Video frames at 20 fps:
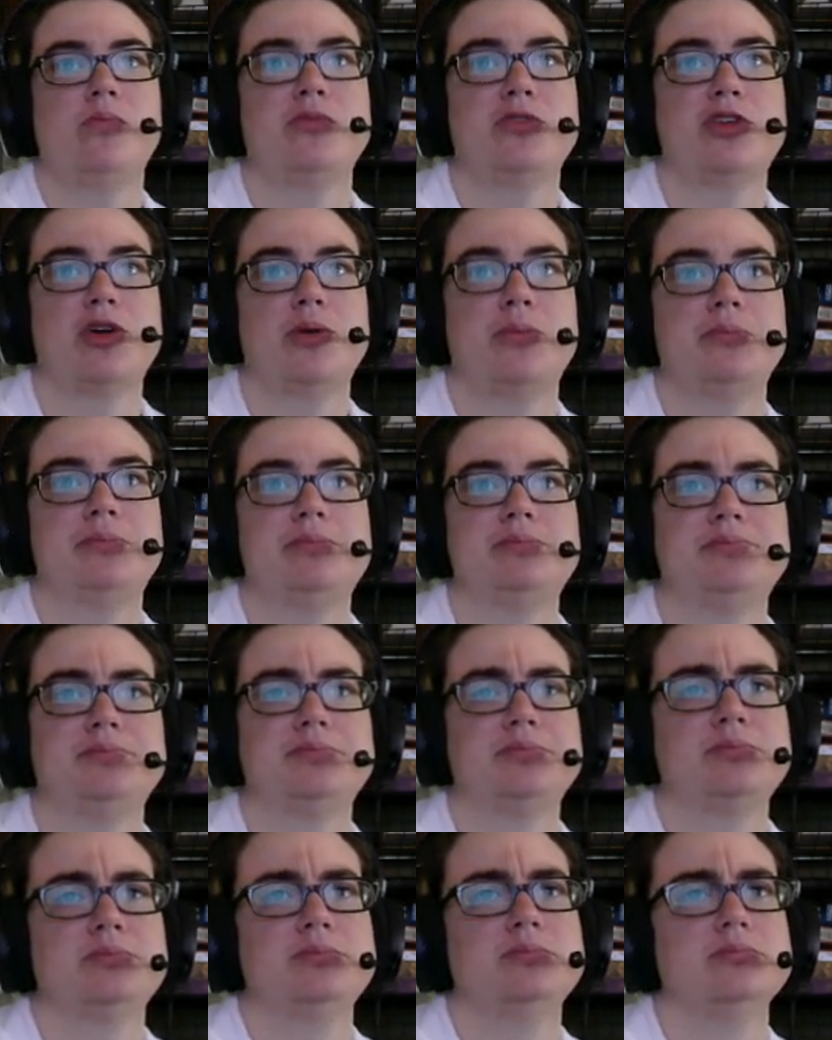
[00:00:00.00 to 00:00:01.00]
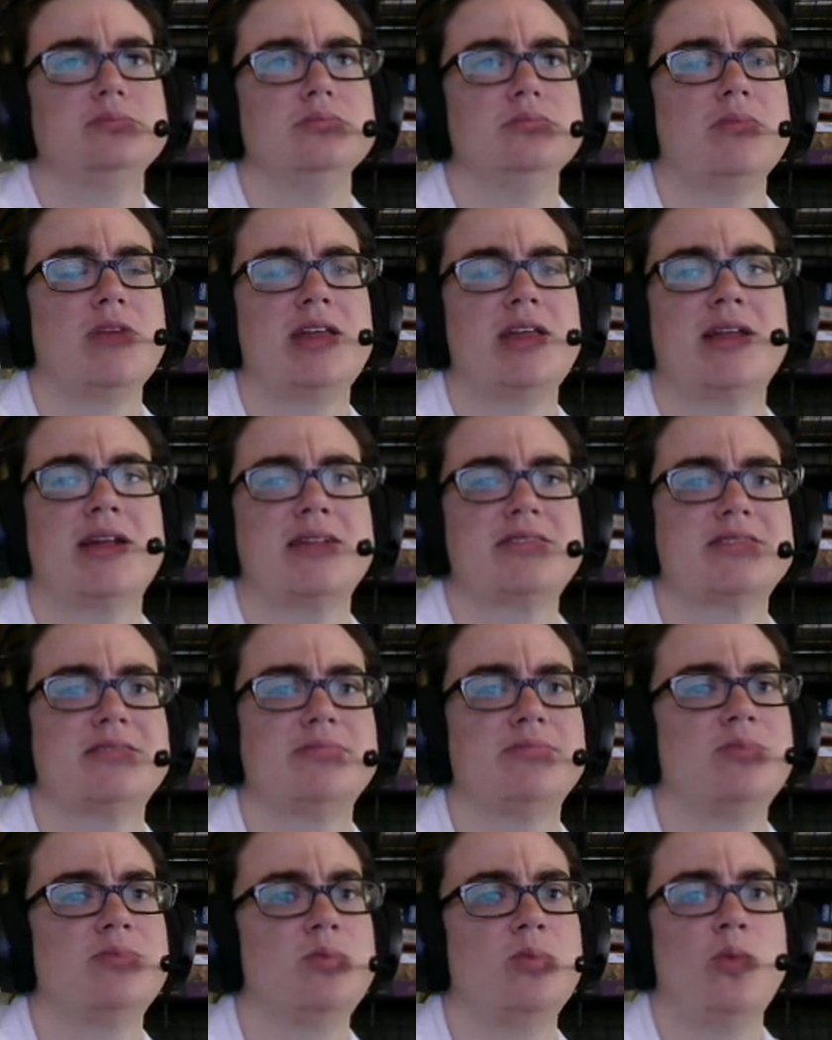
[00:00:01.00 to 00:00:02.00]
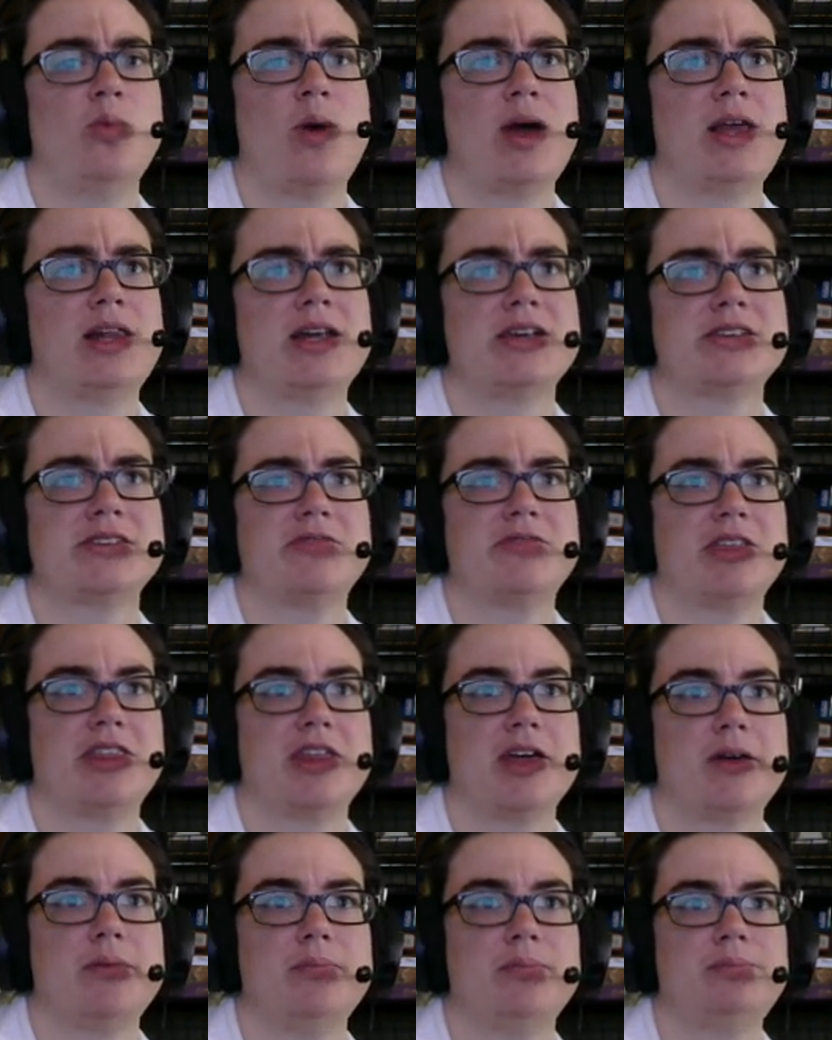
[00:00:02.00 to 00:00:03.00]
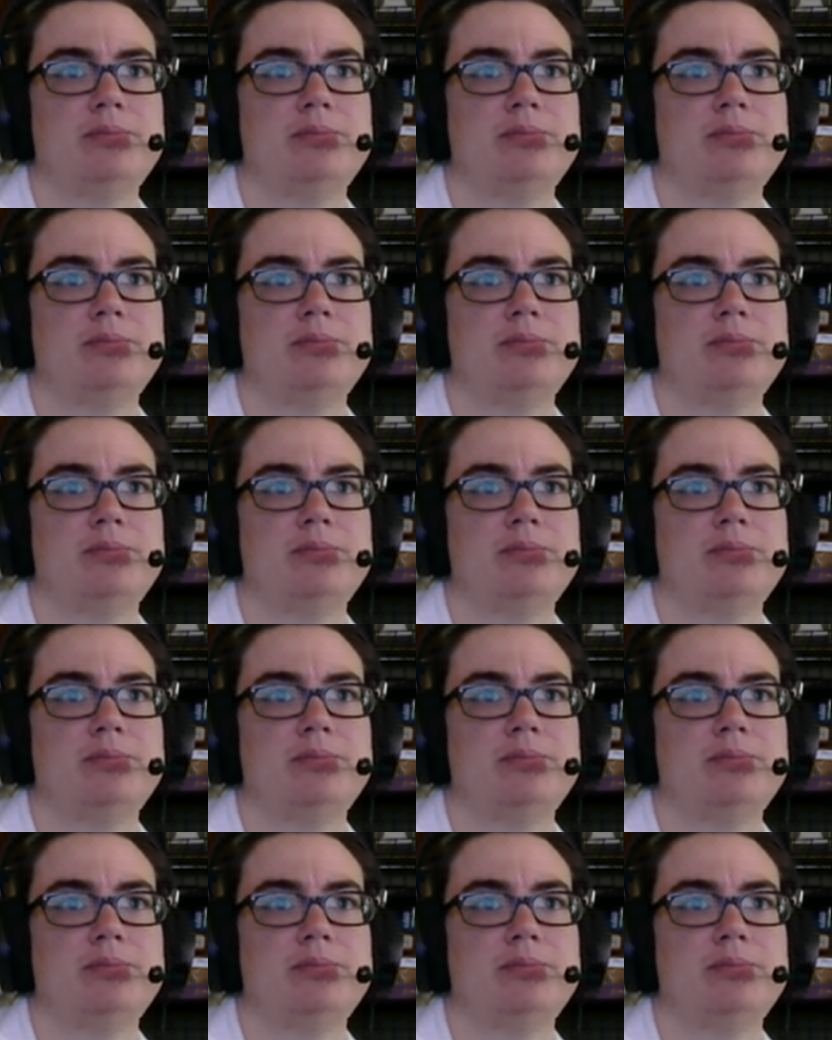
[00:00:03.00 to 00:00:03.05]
So that's way less of a thing.